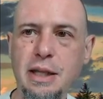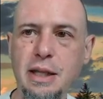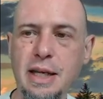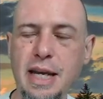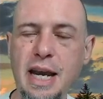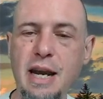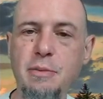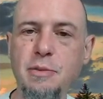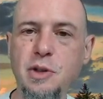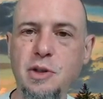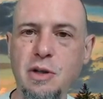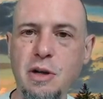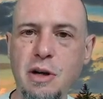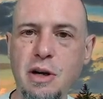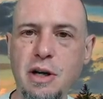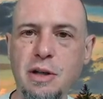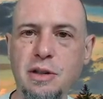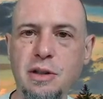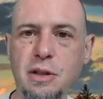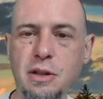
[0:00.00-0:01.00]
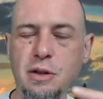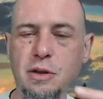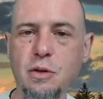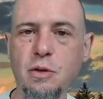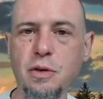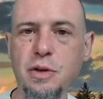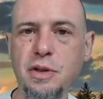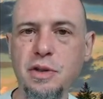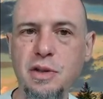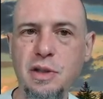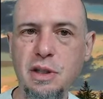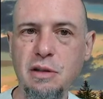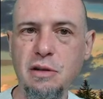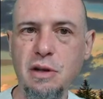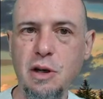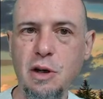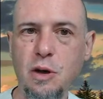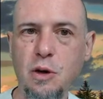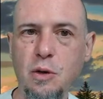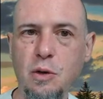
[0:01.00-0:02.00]
The game starts, the score is
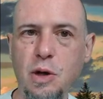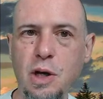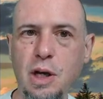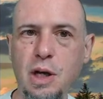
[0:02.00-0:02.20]
zero,